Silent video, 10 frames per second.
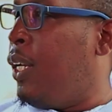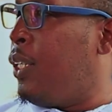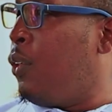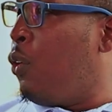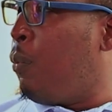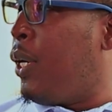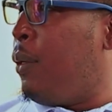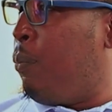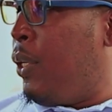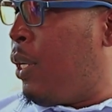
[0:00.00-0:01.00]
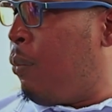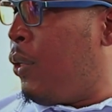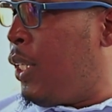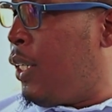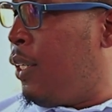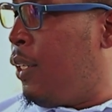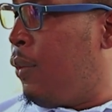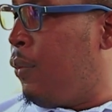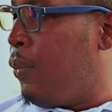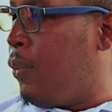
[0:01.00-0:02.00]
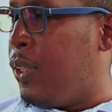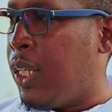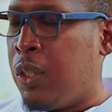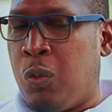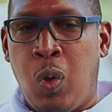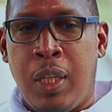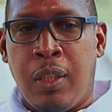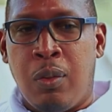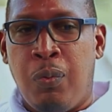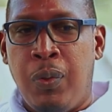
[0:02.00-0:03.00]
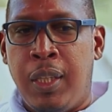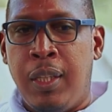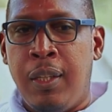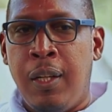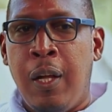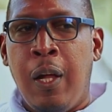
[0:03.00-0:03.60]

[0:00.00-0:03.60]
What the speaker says: it's normally peer pressure, just wanting to fit in.